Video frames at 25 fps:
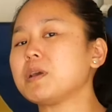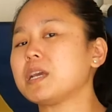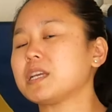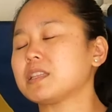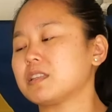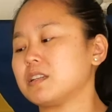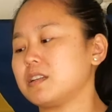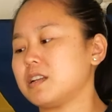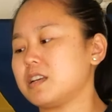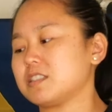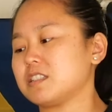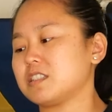
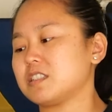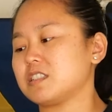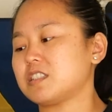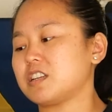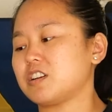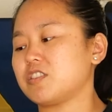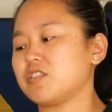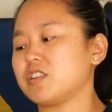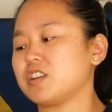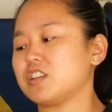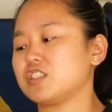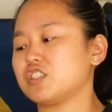make the
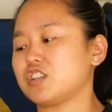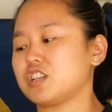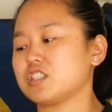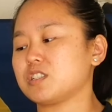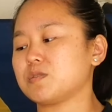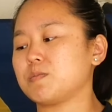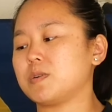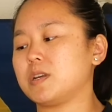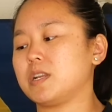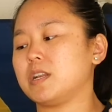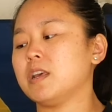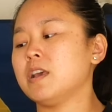necessary
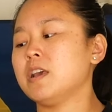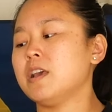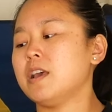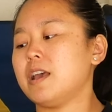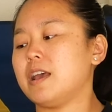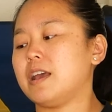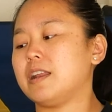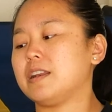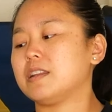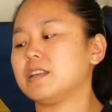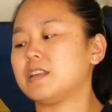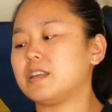adjustment
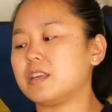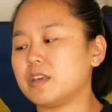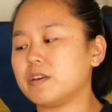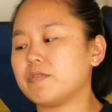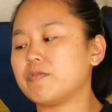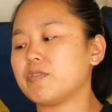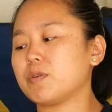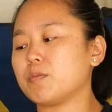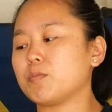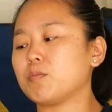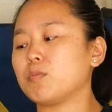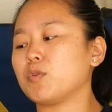and
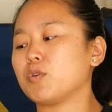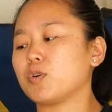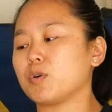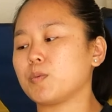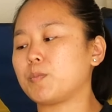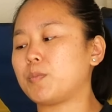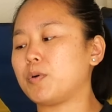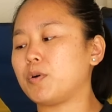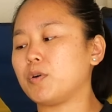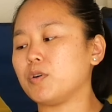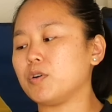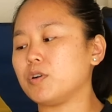give it more
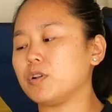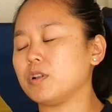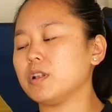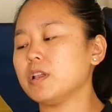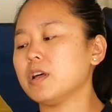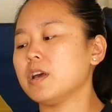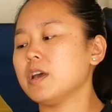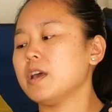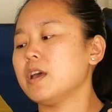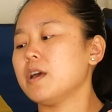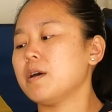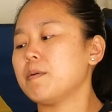pull,